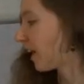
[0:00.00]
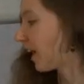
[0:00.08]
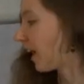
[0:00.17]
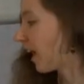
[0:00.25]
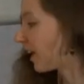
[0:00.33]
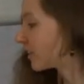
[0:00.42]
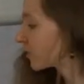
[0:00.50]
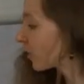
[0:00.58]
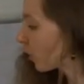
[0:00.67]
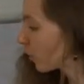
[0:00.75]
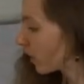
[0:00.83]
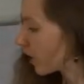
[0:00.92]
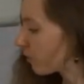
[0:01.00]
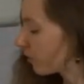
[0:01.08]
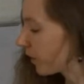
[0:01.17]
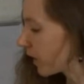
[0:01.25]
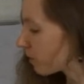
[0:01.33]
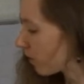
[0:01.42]
So if
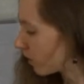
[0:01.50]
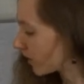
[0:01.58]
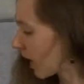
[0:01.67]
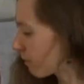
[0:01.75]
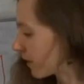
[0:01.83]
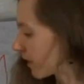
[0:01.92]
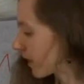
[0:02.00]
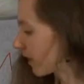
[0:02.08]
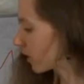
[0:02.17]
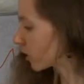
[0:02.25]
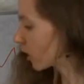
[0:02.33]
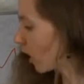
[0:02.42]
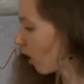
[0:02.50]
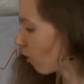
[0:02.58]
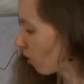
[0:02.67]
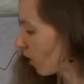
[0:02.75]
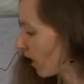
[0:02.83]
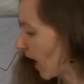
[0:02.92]
we think about what's happening here,
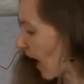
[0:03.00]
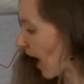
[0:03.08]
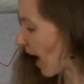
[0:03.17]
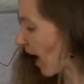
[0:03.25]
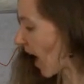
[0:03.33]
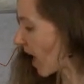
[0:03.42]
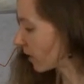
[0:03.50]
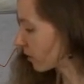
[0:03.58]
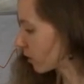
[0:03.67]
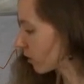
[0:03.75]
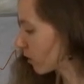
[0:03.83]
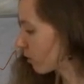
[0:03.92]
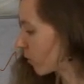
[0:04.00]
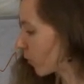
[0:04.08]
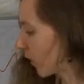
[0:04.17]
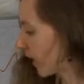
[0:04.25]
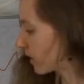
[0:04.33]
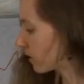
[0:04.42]
so at the
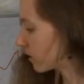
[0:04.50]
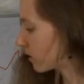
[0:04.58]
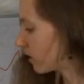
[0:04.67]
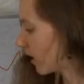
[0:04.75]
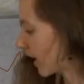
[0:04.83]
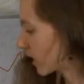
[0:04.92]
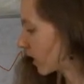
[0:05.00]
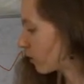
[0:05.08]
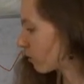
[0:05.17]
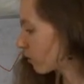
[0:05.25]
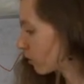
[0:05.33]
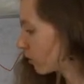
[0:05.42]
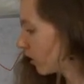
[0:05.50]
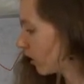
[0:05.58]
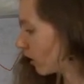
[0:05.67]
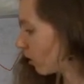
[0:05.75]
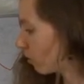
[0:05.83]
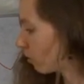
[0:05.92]
point x equals
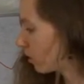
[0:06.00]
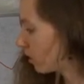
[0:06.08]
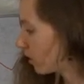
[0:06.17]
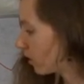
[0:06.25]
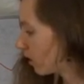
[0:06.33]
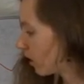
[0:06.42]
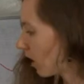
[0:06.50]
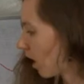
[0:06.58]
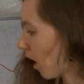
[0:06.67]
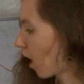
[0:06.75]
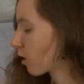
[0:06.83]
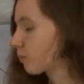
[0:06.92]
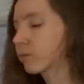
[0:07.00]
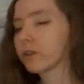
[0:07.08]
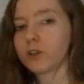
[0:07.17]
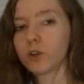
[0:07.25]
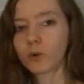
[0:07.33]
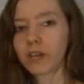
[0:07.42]
2, our
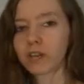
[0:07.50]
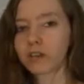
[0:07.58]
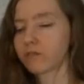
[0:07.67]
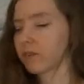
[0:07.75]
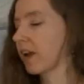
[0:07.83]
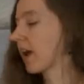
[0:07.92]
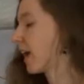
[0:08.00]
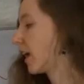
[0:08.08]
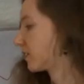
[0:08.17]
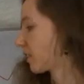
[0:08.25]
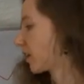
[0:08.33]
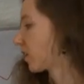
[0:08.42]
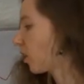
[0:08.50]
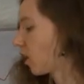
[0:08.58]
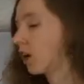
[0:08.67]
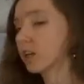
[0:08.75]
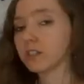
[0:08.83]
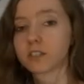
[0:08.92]
blue wave has a
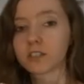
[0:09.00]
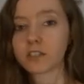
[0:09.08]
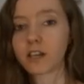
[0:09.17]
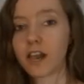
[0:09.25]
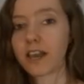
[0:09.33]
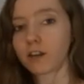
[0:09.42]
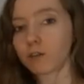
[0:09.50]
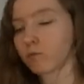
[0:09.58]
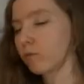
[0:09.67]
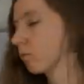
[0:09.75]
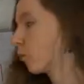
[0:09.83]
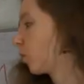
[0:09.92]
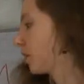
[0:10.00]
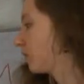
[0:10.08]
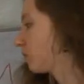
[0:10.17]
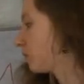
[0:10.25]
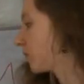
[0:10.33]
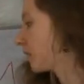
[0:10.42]
constant height of
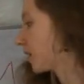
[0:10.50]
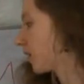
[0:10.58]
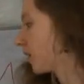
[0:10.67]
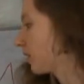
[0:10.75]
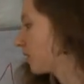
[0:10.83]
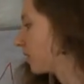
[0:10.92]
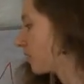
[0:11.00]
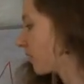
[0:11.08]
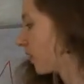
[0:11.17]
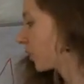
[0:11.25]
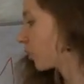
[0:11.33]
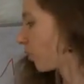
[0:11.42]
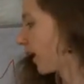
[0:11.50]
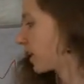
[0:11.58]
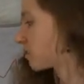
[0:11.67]
1 meter in the y